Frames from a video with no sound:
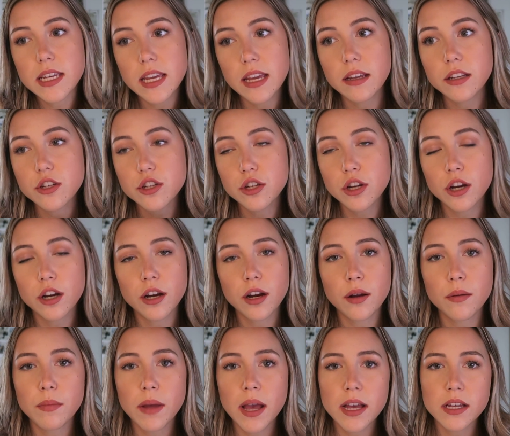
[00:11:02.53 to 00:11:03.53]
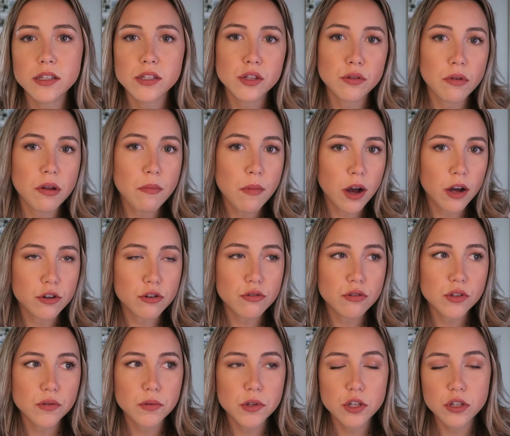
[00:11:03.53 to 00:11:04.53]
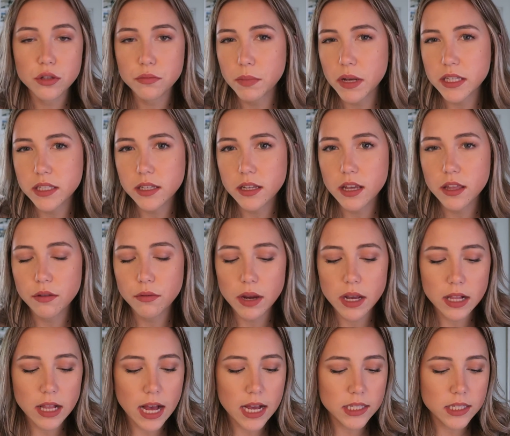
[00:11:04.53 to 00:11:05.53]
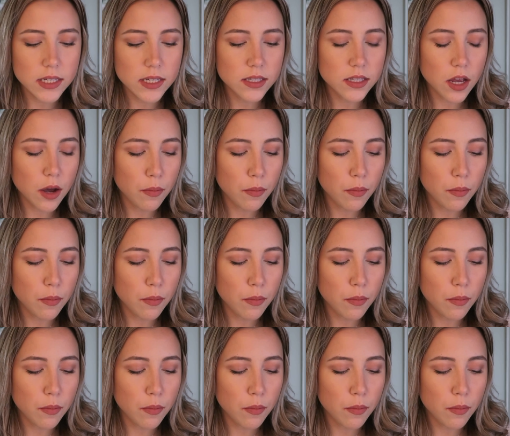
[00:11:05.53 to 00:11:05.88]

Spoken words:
Each term has 3 modules, which is basically 3 classes,